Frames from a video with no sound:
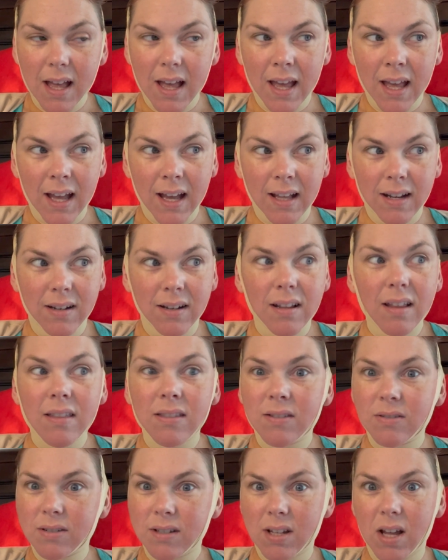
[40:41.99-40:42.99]
and
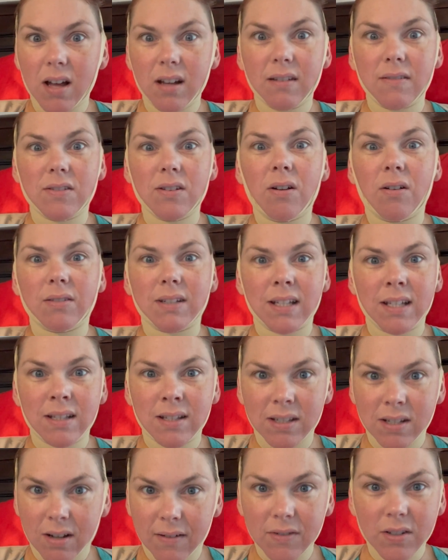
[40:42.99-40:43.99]
there's a ton of salt in
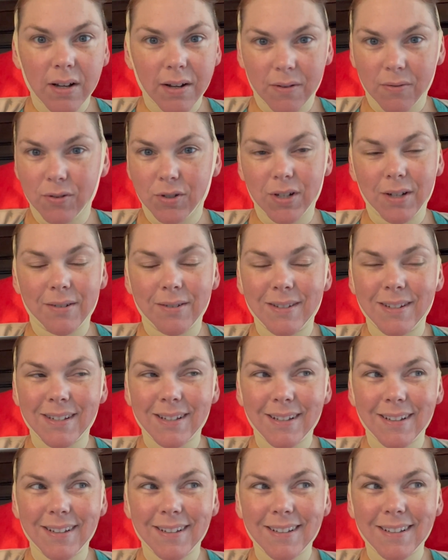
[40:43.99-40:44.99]
soft taco shells,
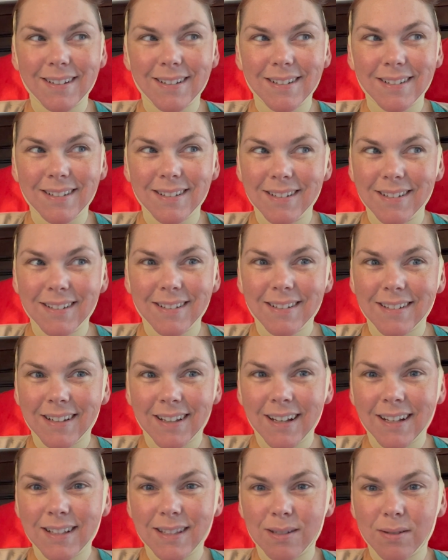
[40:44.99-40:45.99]

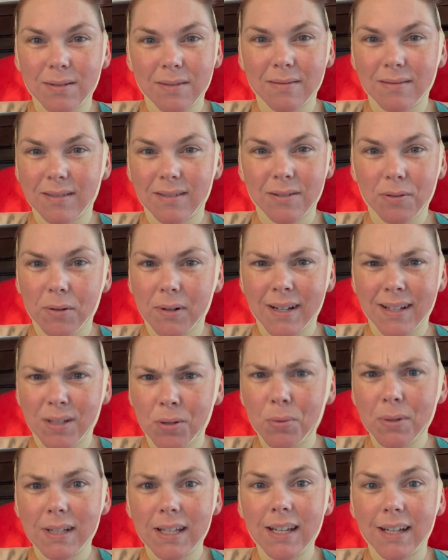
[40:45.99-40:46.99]
like it's tor a
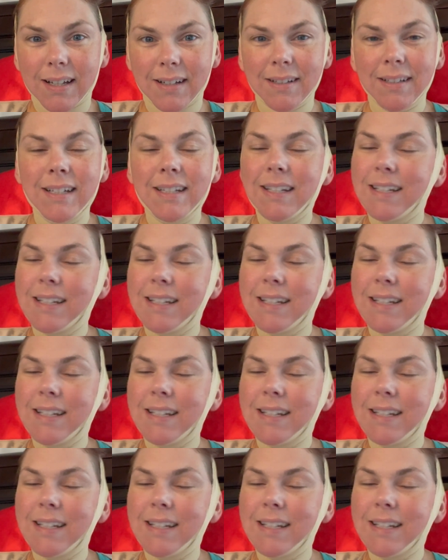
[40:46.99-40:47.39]
tortilla.